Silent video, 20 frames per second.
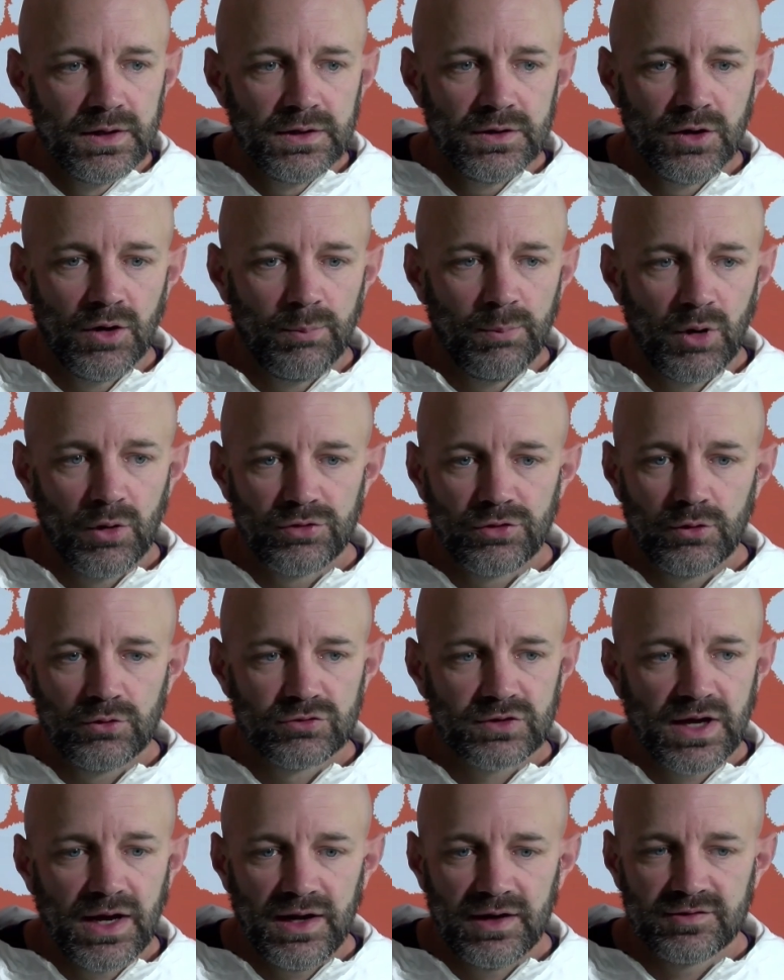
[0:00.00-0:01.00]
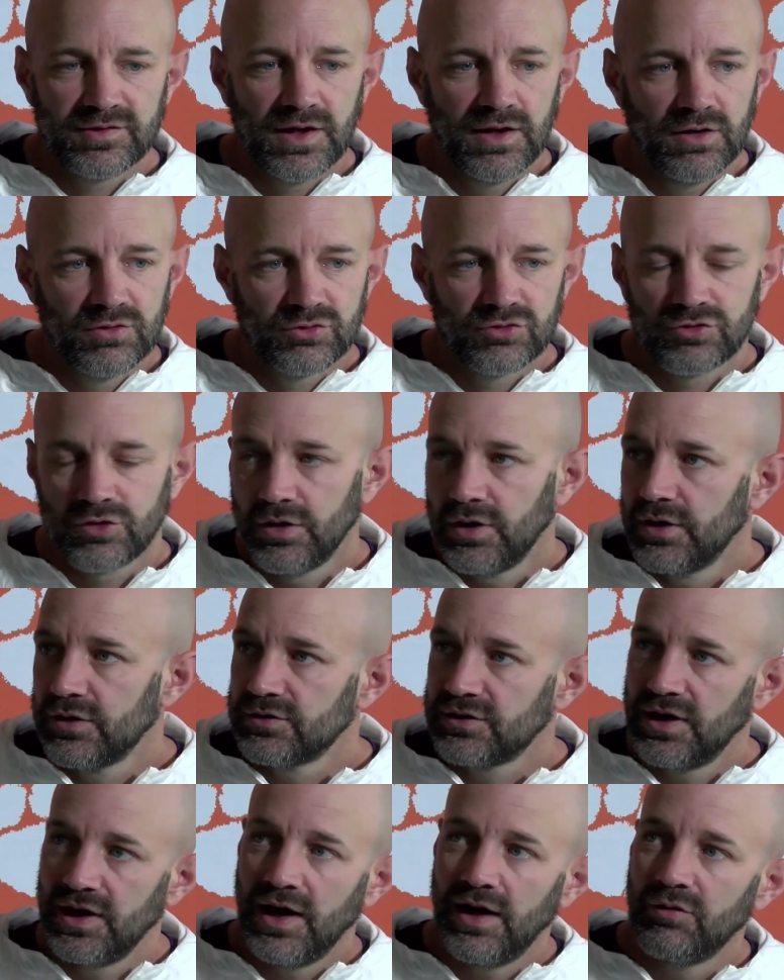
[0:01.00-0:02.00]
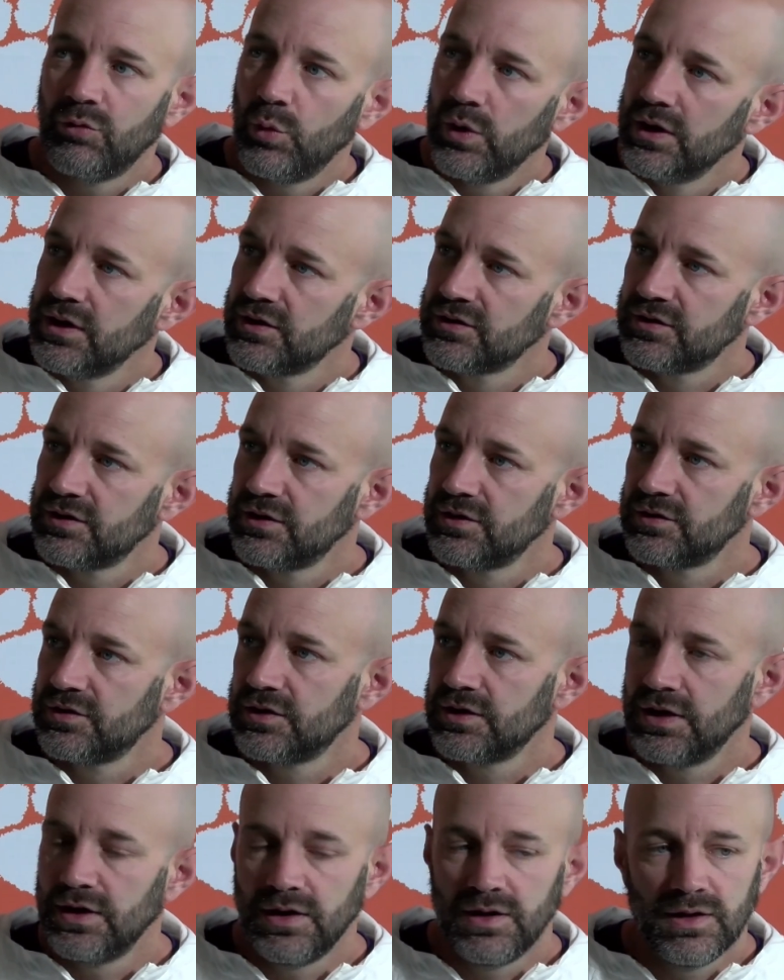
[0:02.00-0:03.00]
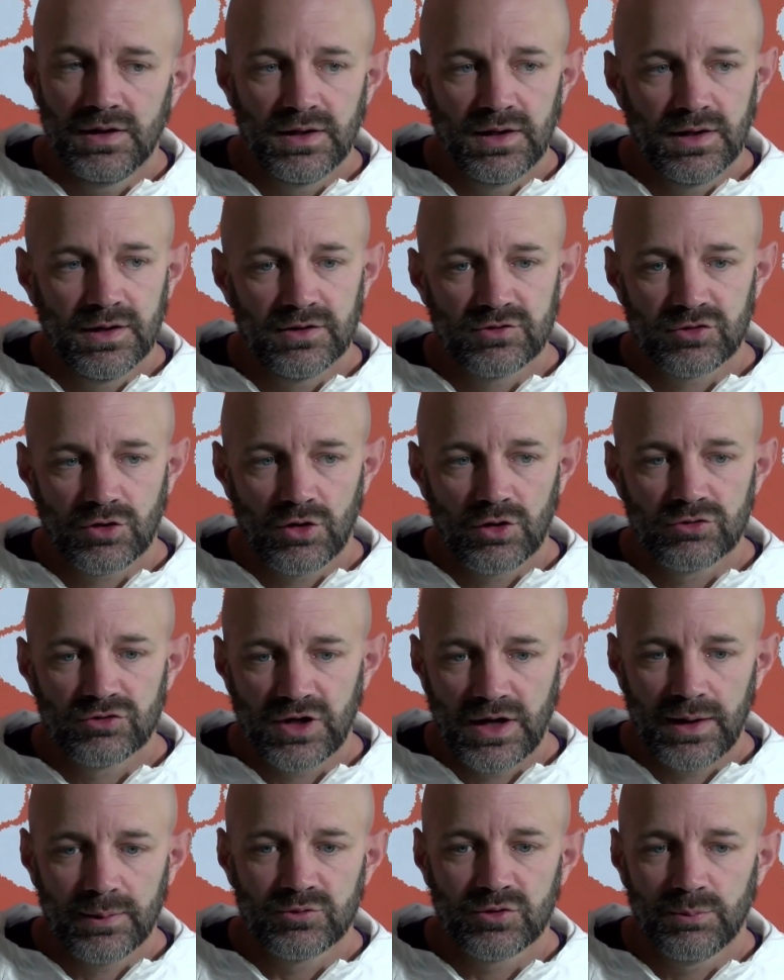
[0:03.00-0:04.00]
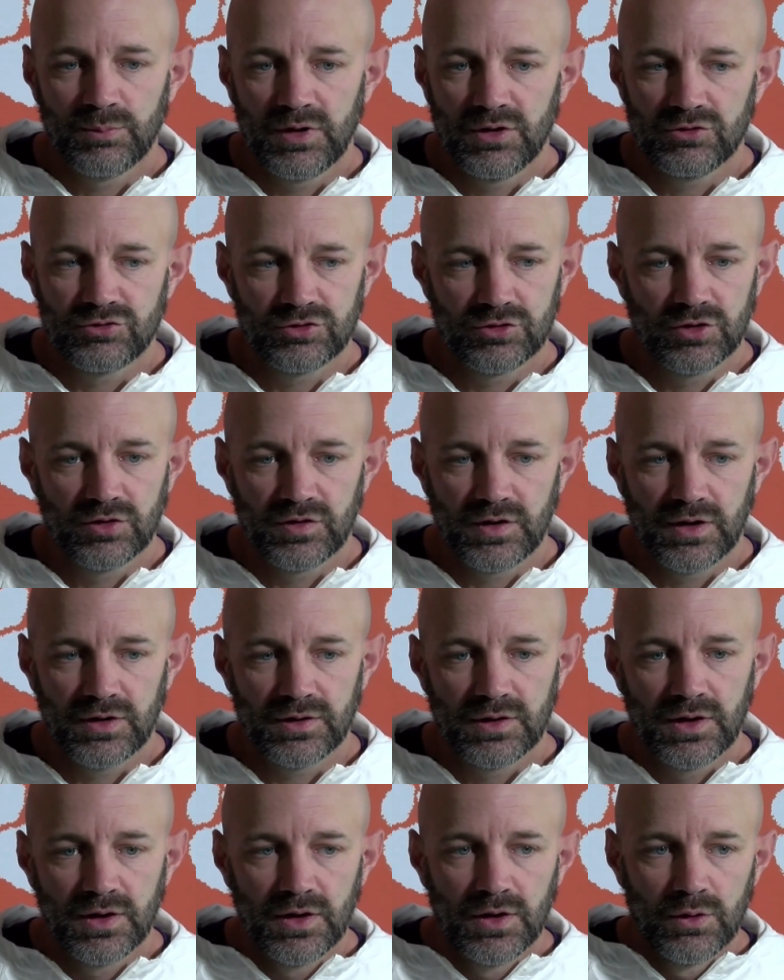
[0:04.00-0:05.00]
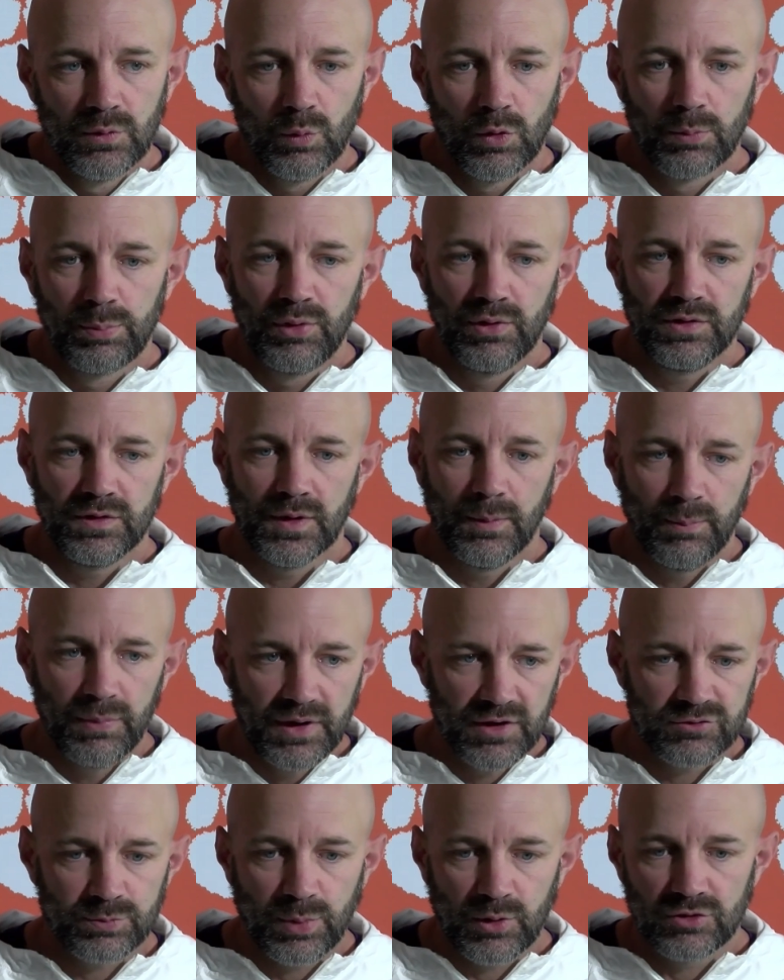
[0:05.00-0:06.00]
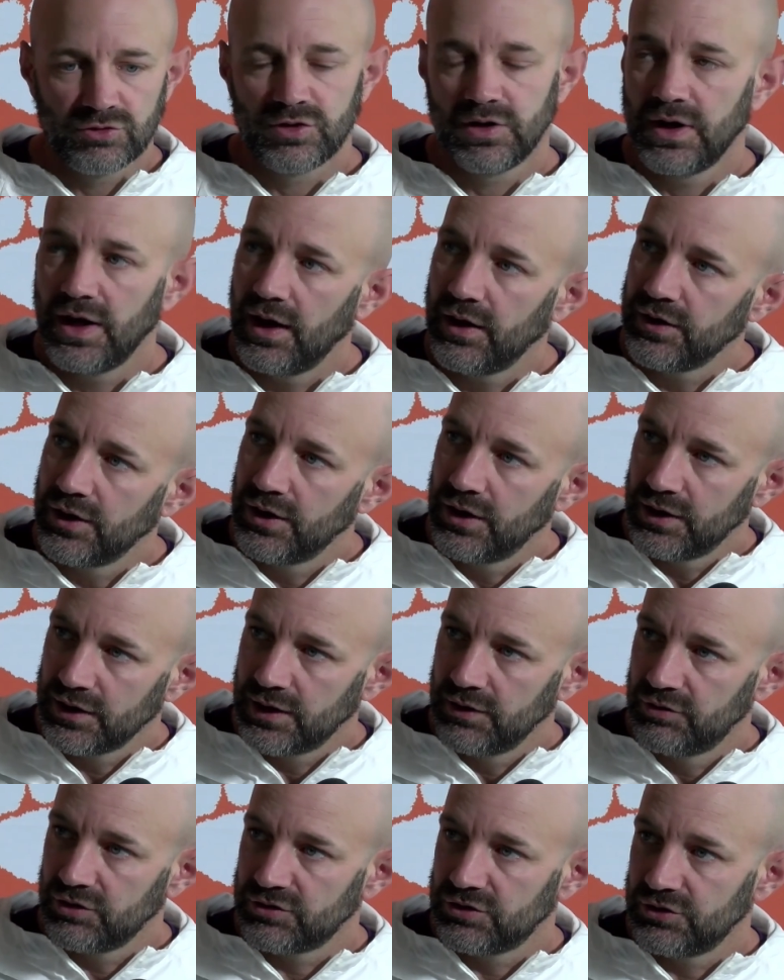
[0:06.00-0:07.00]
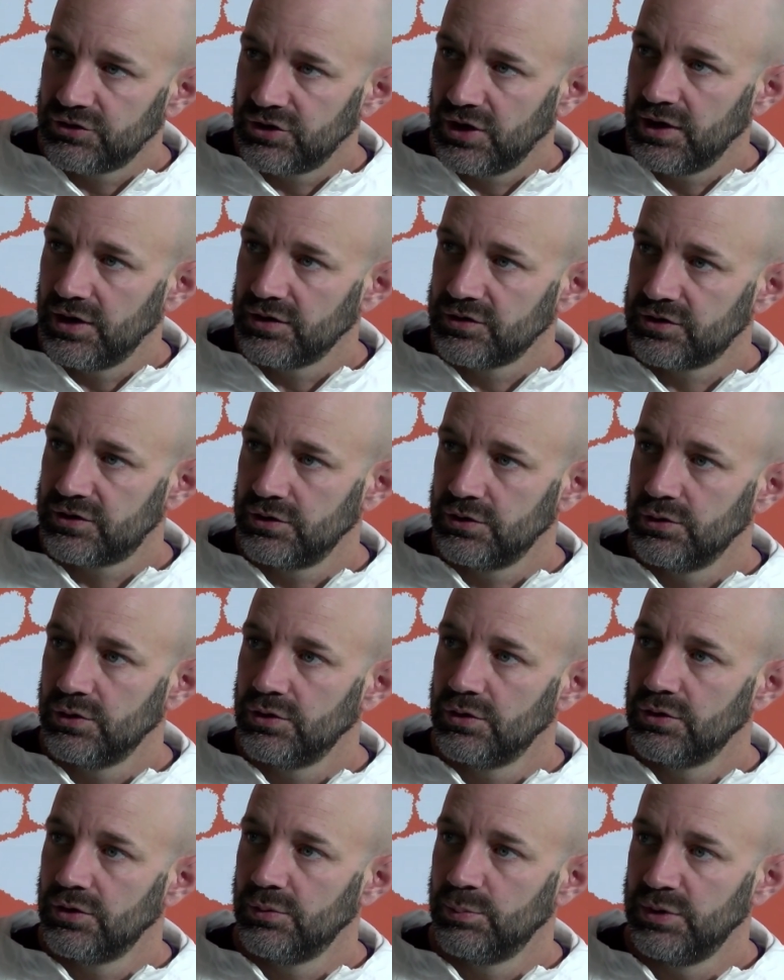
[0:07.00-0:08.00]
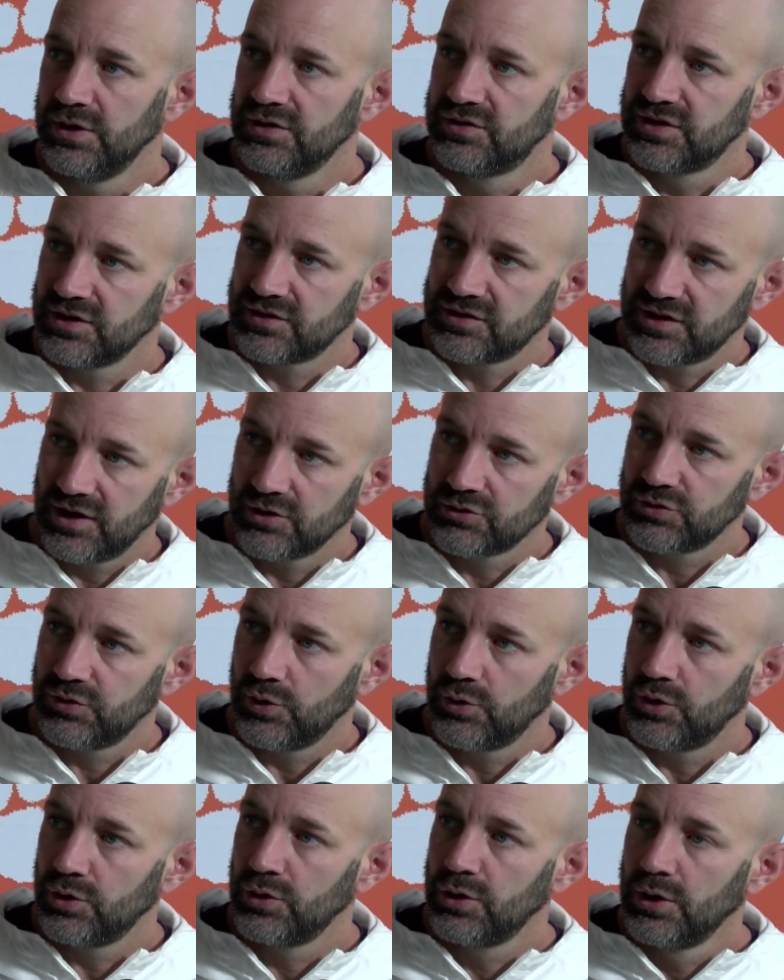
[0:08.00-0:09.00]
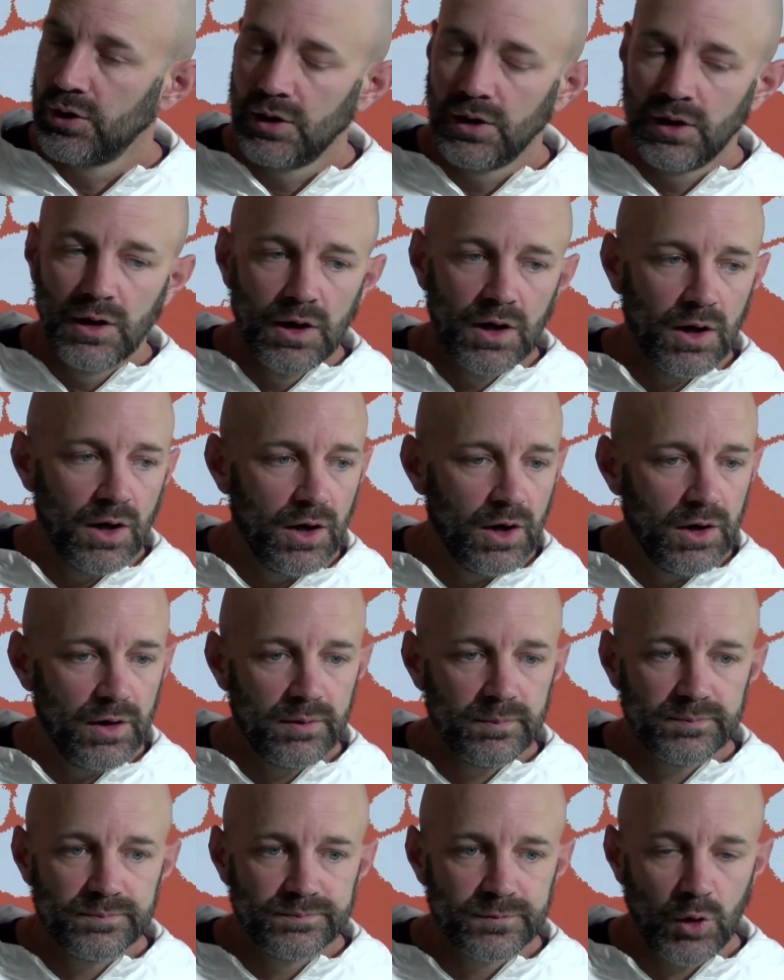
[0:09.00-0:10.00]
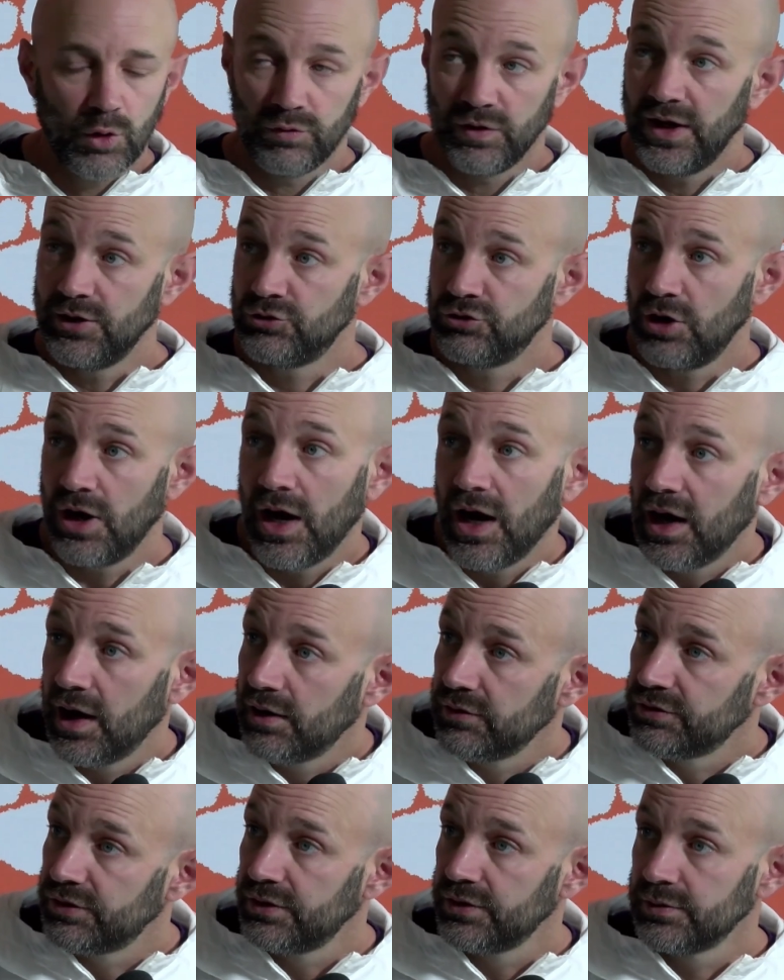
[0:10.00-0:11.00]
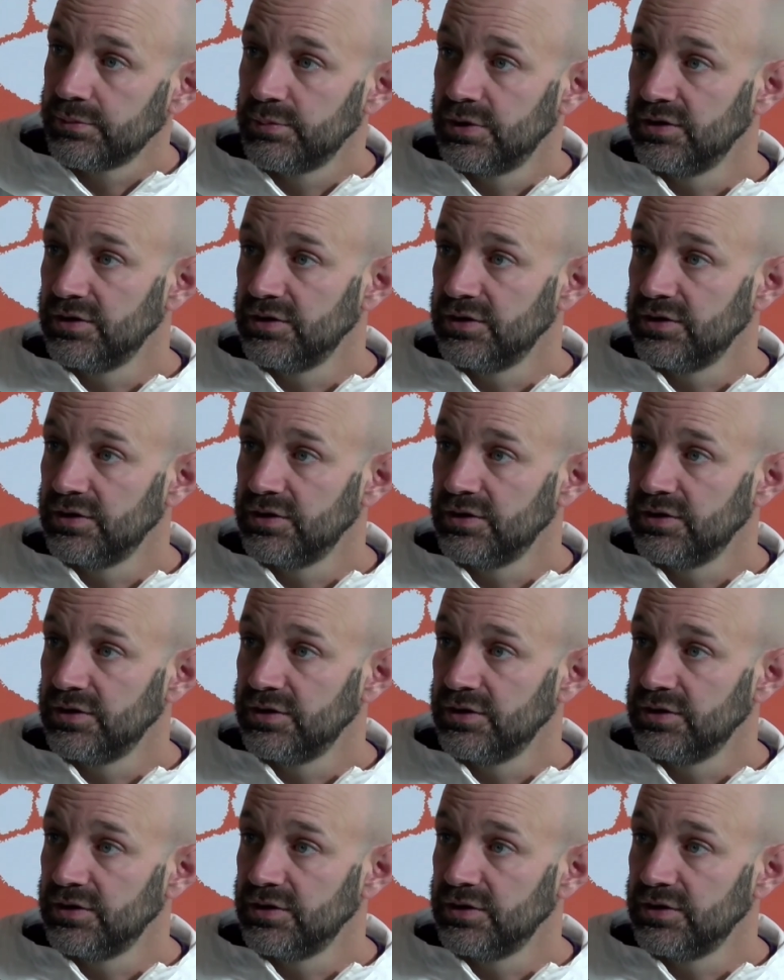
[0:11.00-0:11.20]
you know, both those guys have strengths, they have weaknesses, and, and it's our job to make sure that we're putting the best person out there to give us a chance to be successful um, on that drive,